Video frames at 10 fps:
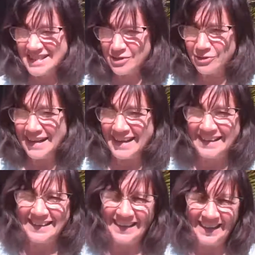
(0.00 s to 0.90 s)

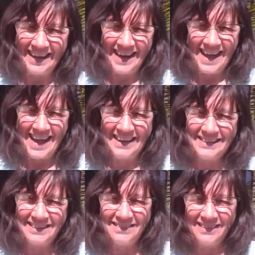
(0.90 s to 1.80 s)
screen
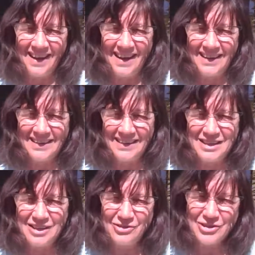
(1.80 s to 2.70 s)
and
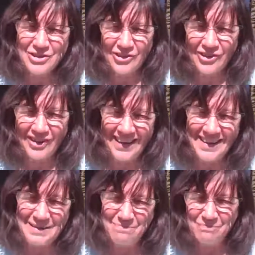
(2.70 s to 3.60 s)
use your
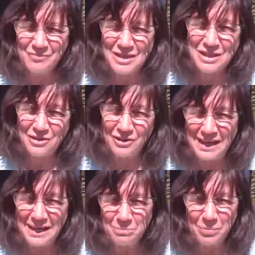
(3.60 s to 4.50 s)

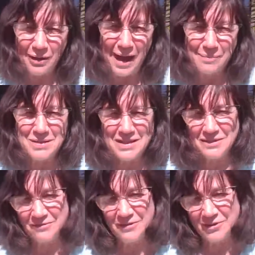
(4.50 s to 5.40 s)
screen perhaps
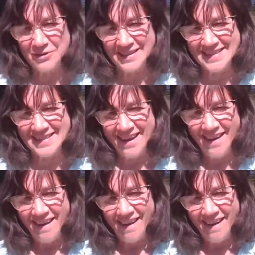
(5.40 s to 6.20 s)
to focus